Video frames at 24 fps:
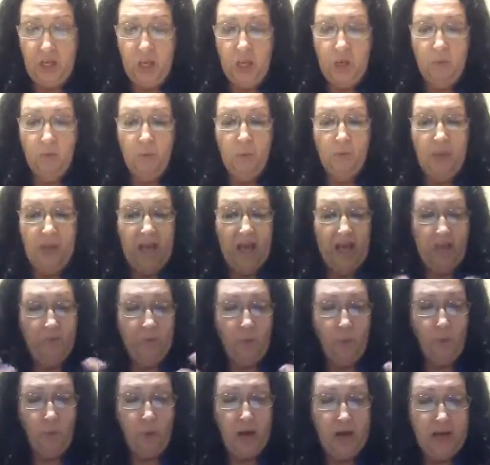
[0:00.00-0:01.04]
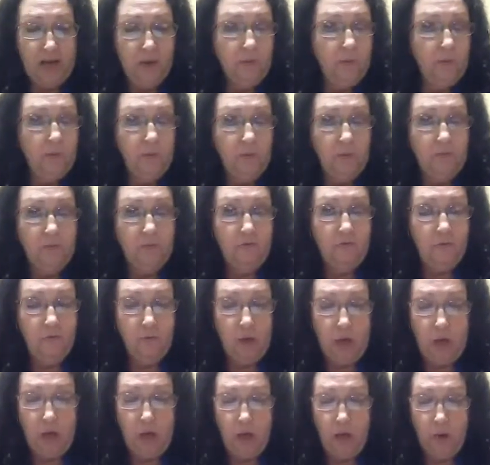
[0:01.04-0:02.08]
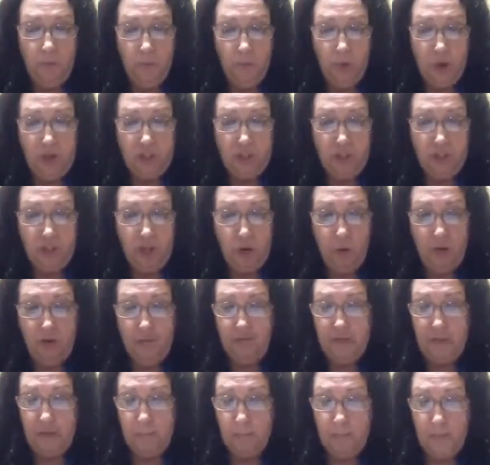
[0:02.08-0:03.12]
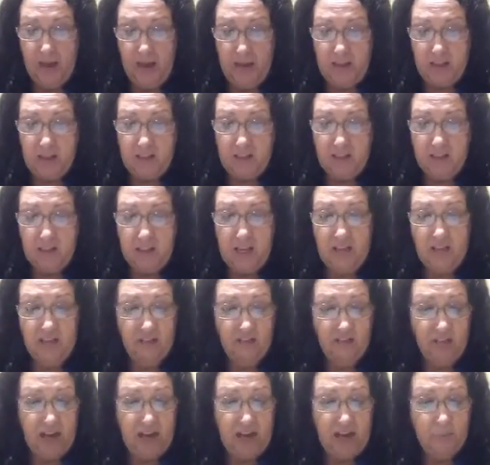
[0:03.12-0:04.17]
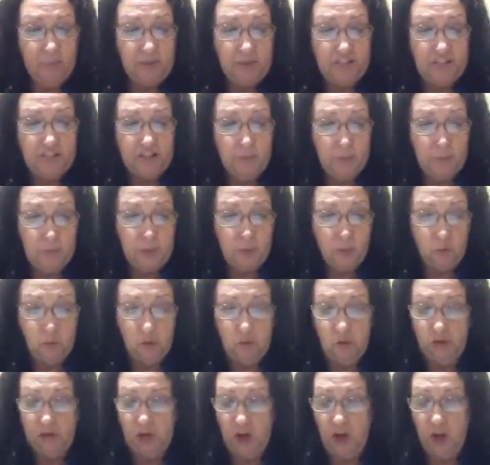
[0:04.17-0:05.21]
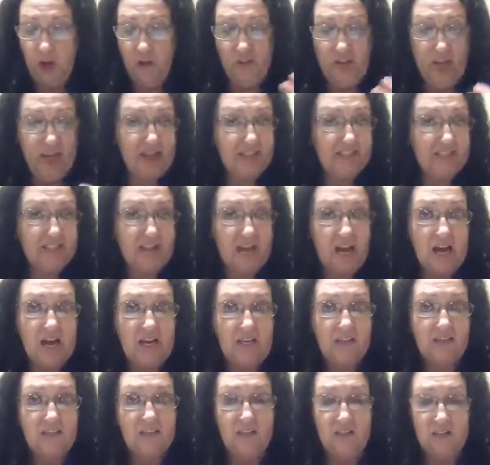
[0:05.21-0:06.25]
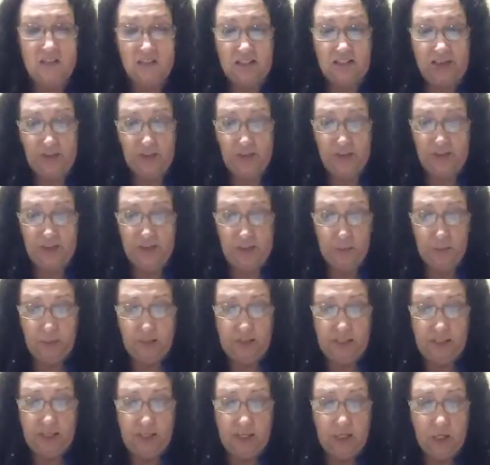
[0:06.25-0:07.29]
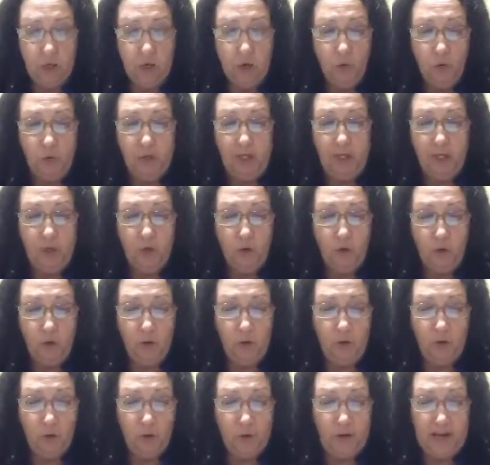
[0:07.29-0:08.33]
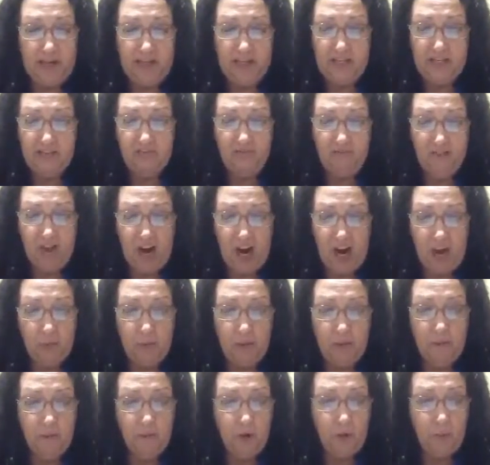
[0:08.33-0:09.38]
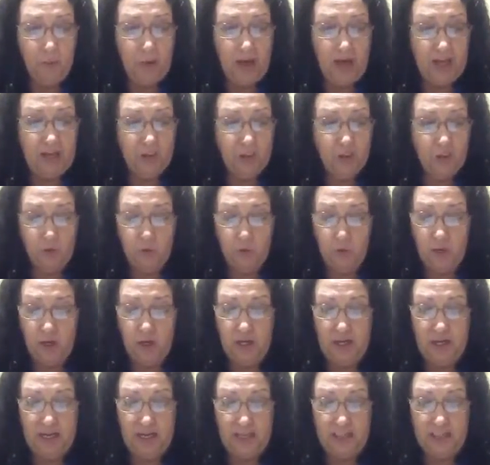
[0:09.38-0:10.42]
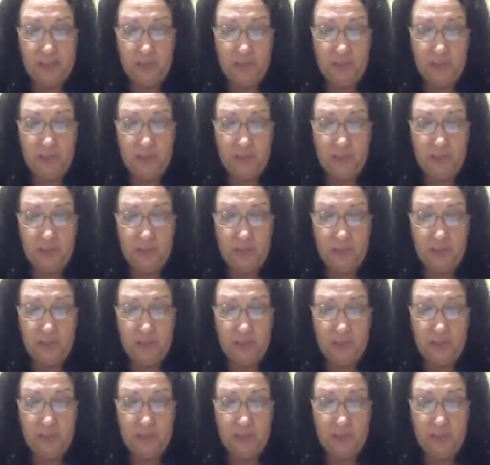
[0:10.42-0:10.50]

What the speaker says: When we have the right ratio of the omegas and the vitamins and the minerals, all the antioxidants and everything we need, we create an environment for our body to run at its